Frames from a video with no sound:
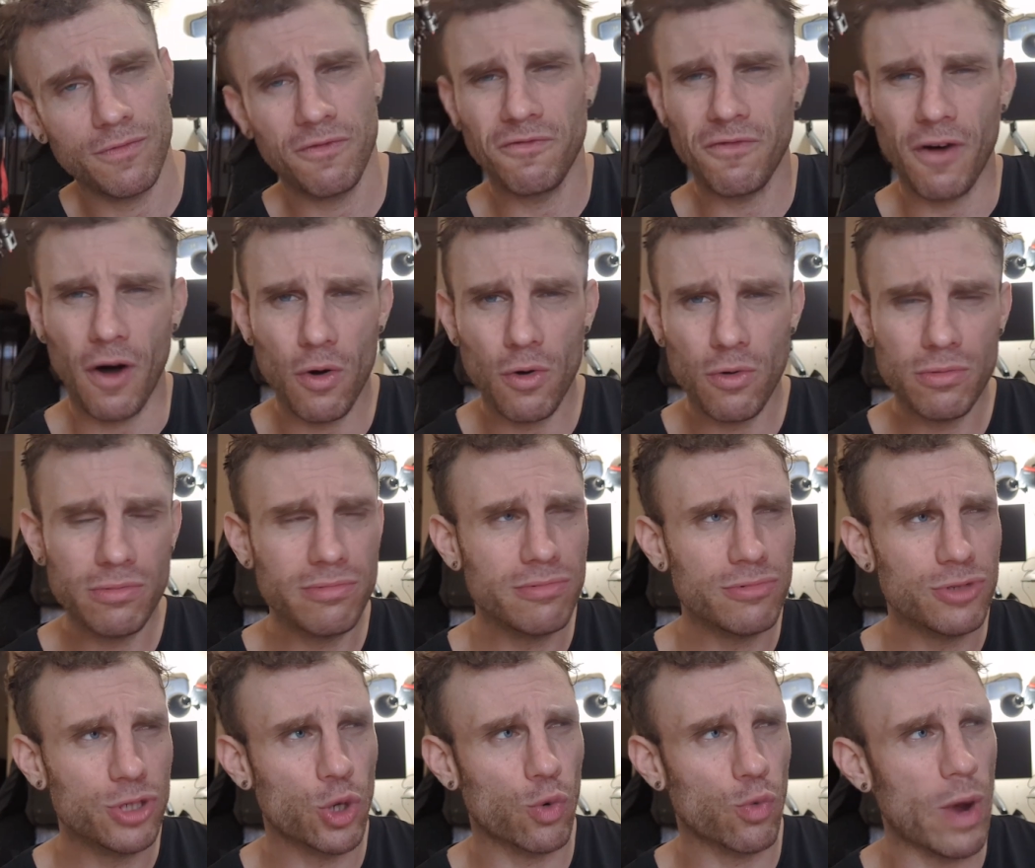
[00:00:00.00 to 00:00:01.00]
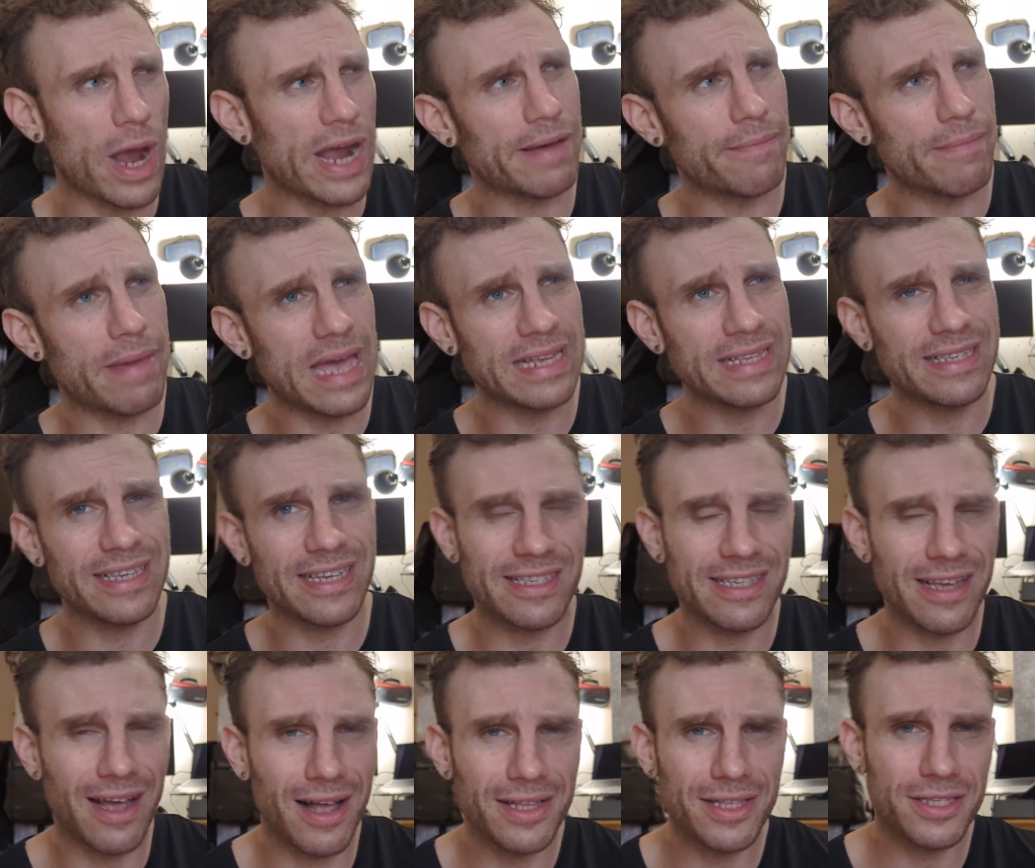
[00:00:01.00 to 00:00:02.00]
phone to recommend to
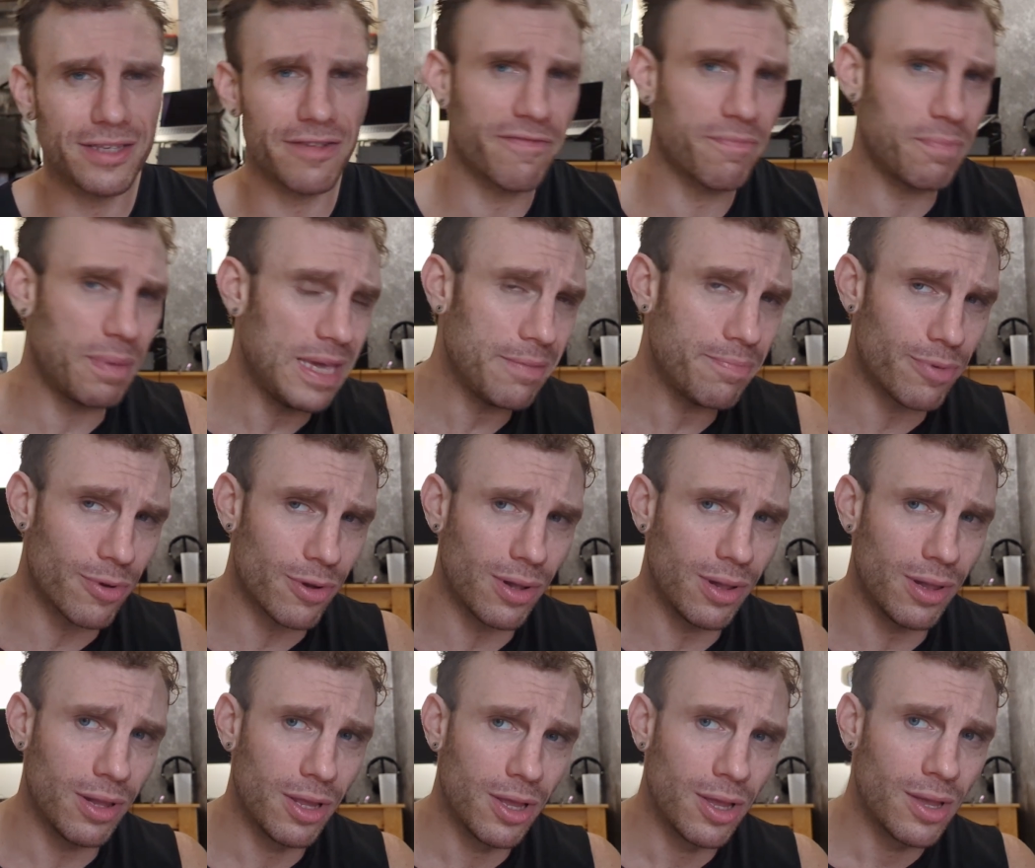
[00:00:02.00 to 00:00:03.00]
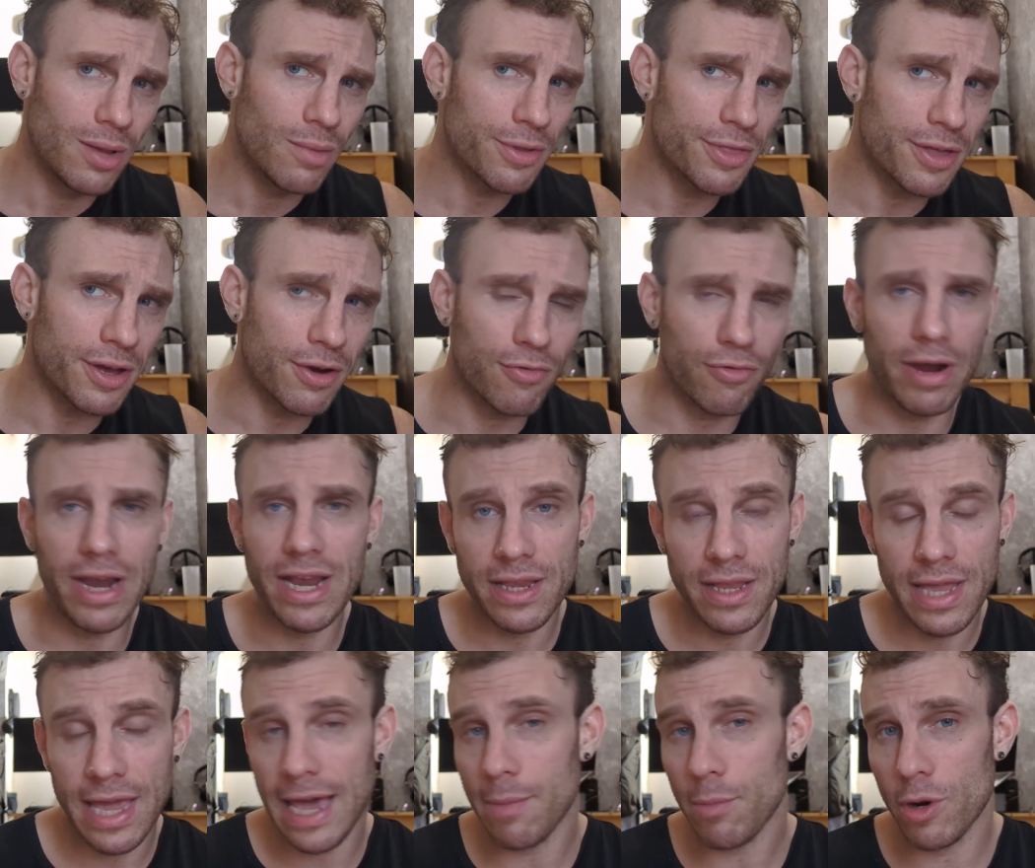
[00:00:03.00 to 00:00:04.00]
tons of people with a
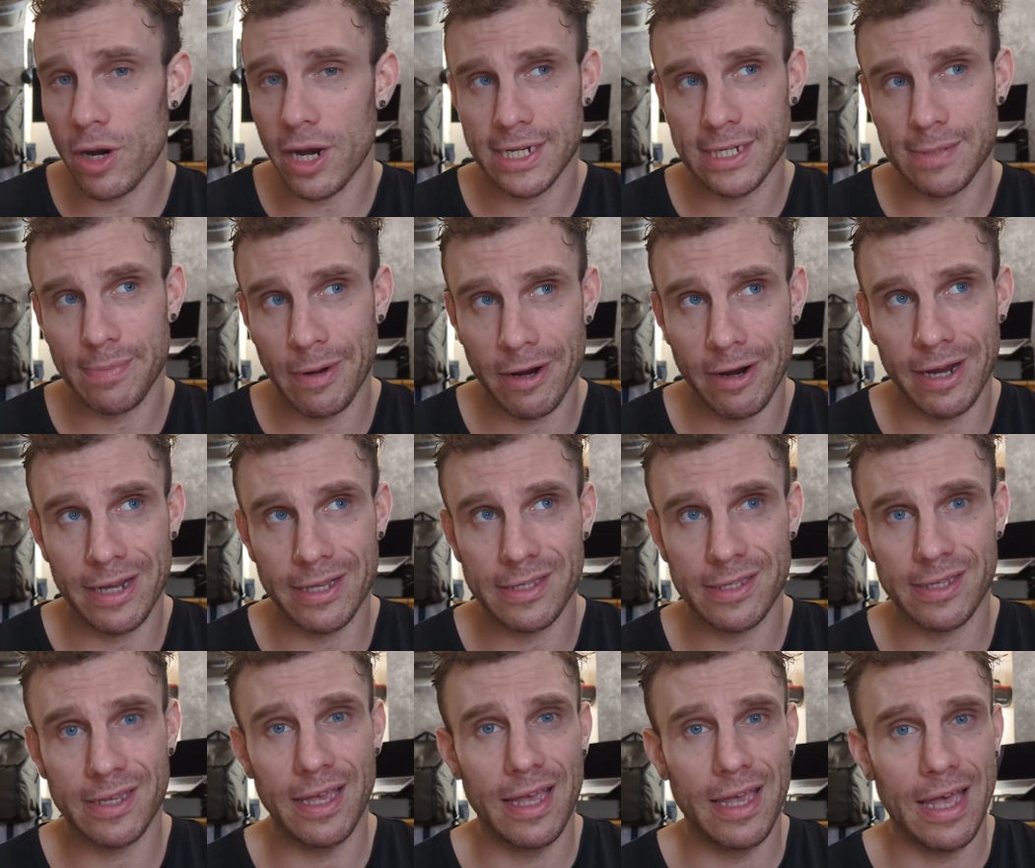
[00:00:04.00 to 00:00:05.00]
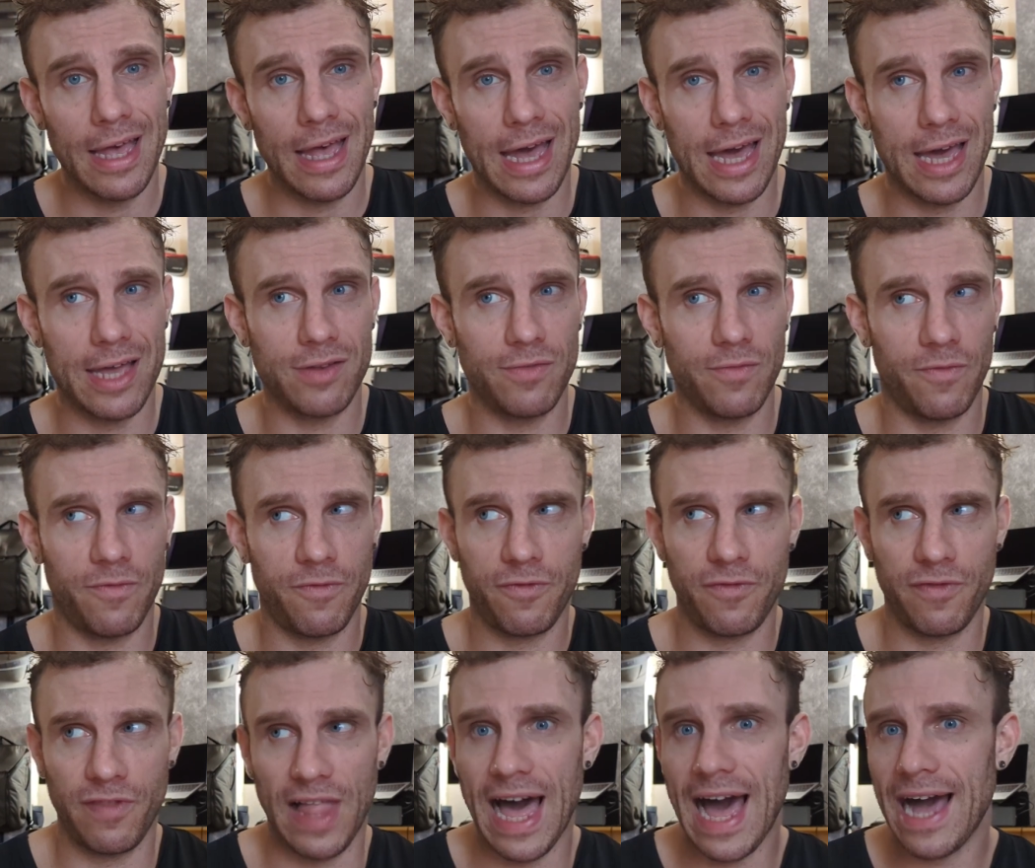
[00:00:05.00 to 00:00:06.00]
great camera experience and
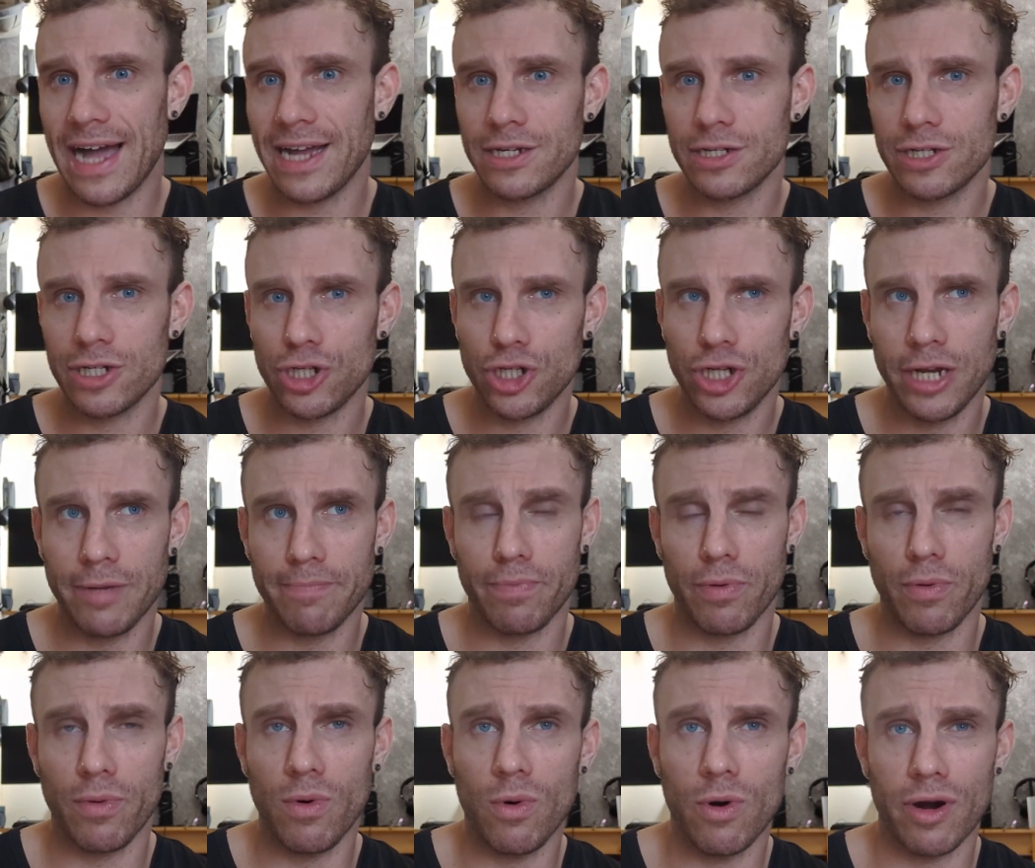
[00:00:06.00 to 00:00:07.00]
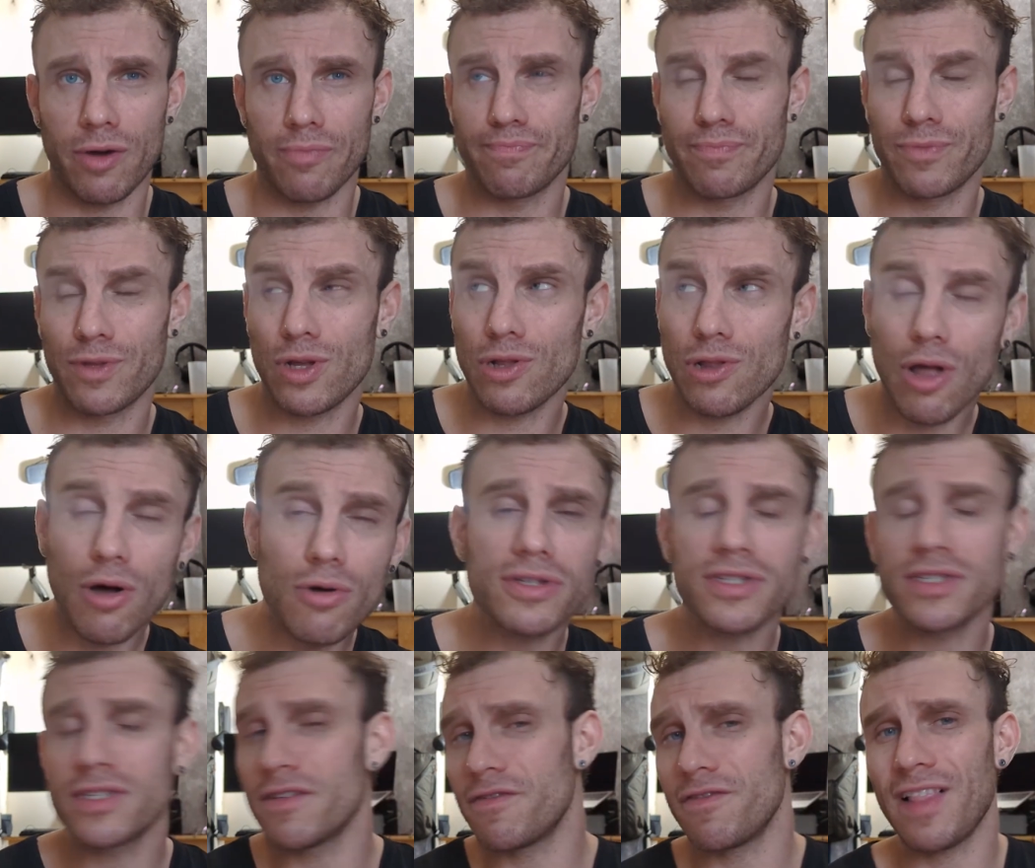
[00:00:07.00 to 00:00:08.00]
flagship or
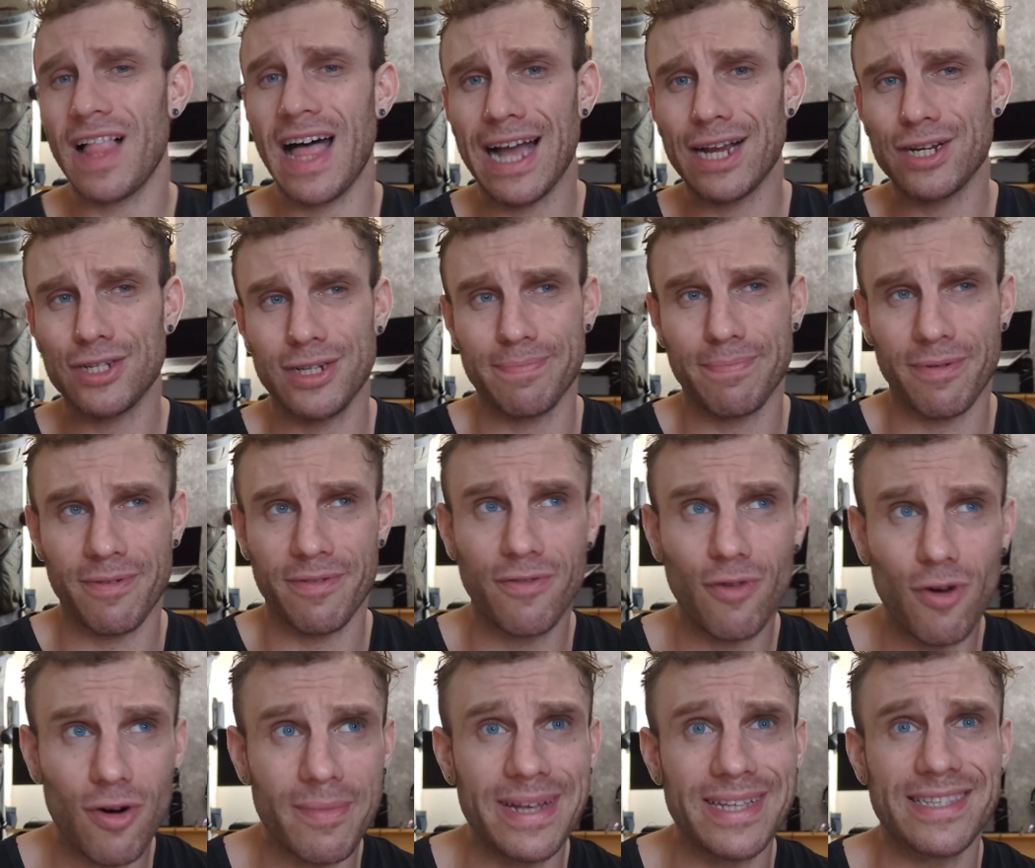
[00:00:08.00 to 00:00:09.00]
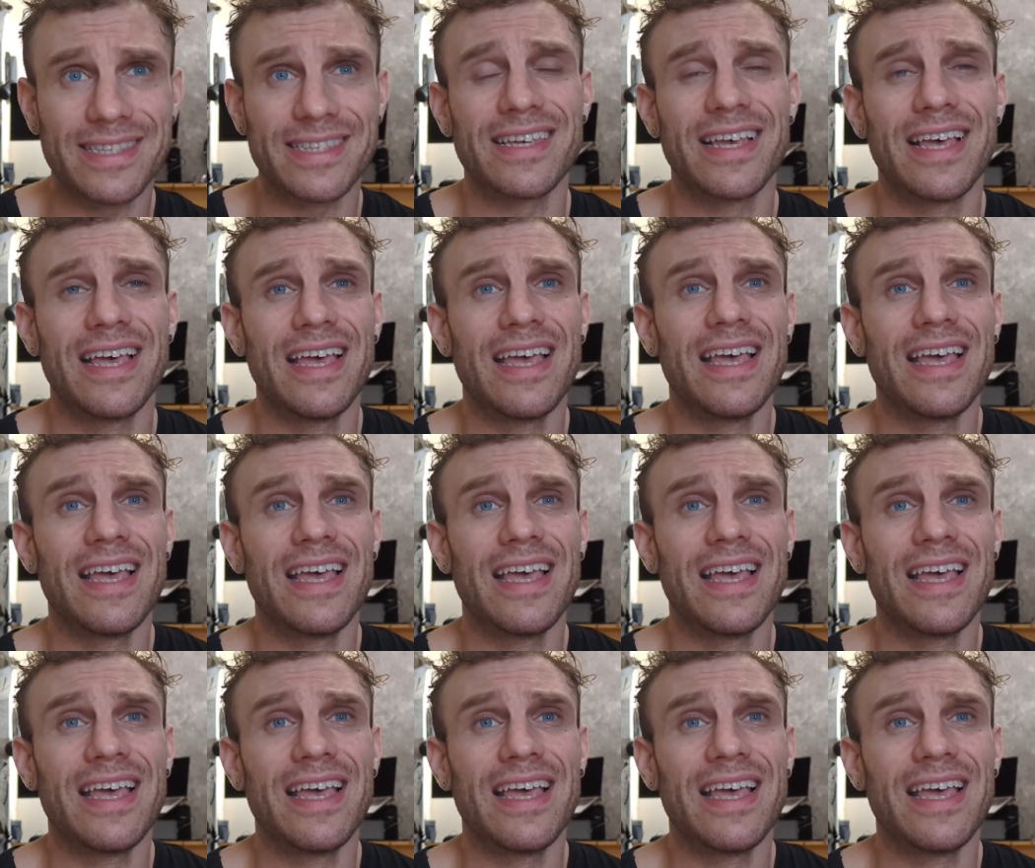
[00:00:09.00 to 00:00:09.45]
close to flagship performance.